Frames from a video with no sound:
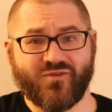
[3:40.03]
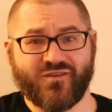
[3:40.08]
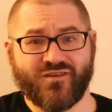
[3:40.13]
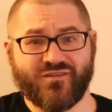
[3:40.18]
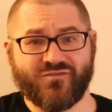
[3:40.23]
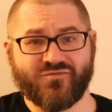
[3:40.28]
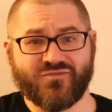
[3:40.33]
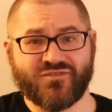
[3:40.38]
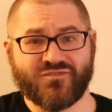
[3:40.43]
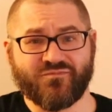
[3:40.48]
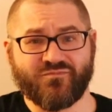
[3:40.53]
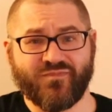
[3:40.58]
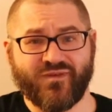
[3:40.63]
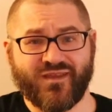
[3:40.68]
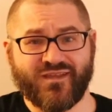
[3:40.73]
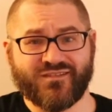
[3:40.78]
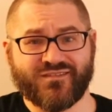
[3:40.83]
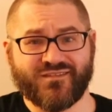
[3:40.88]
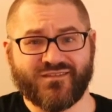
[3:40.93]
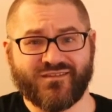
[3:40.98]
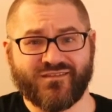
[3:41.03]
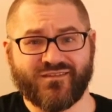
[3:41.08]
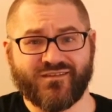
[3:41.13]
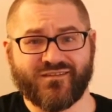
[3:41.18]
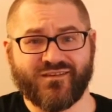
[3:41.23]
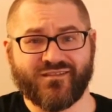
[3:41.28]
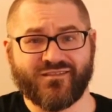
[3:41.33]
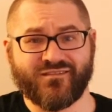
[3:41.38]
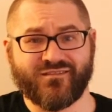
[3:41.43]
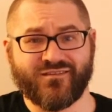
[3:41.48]
It was basically
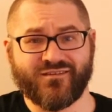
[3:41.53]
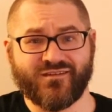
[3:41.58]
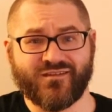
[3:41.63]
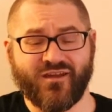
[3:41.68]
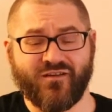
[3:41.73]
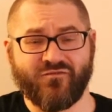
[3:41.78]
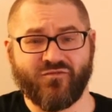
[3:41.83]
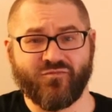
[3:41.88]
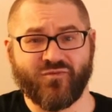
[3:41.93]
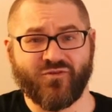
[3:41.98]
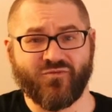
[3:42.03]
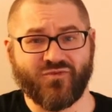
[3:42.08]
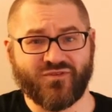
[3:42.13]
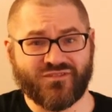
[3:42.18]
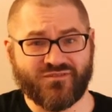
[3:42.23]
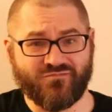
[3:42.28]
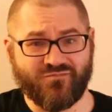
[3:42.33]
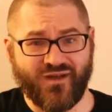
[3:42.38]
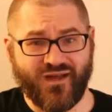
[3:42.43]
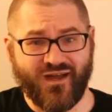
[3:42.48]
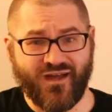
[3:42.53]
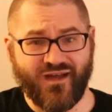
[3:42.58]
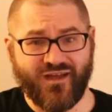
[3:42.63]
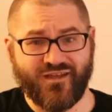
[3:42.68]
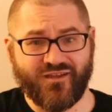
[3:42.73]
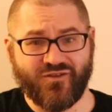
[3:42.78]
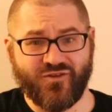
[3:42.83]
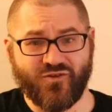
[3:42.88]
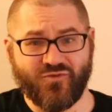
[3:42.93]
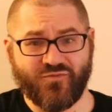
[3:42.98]
that the government wasn't
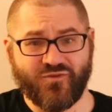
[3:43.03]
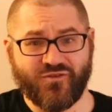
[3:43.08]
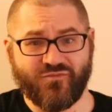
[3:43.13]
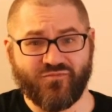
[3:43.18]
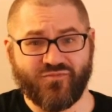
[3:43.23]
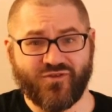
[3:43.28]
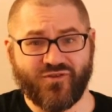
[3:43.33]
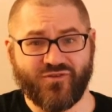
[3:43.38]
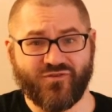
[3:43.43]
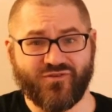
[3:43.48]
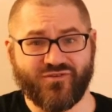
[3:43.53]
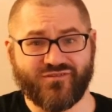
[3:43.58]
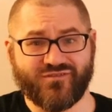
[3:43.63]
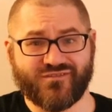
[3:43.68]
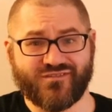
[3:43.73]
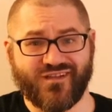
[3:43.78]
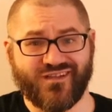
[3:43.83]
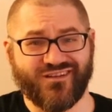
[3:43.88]
behind home computers,